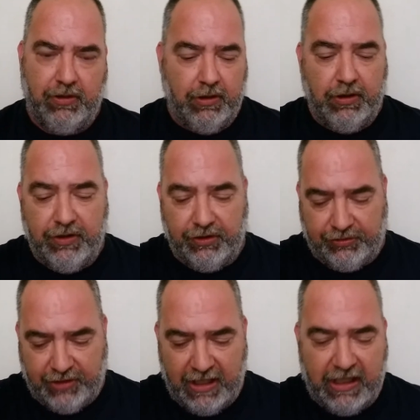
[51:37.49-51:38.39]
The
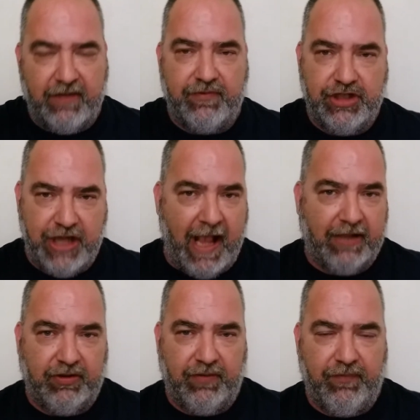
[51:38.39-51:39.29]
city of
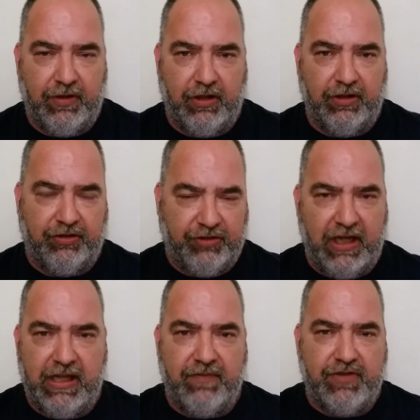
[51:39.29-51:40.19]
Jacksonville,
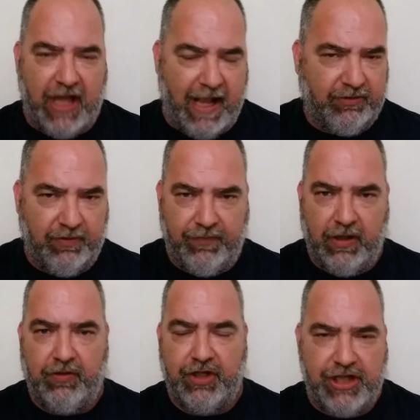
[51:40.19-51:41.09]

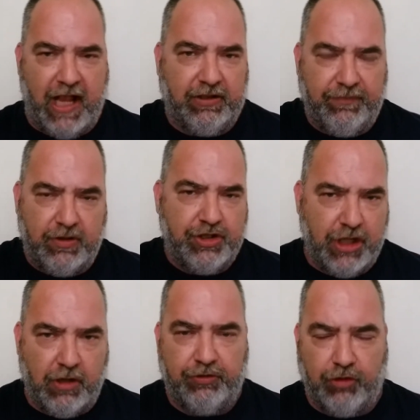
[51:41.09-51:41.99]
the Jacksonville
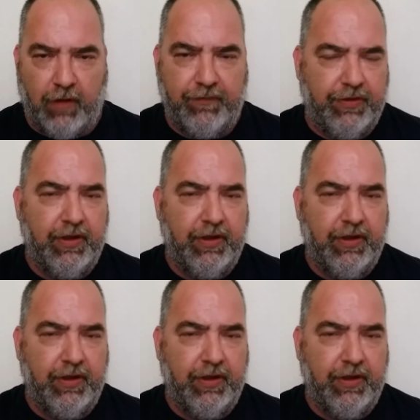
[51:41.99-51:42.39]
Sheriff's Office,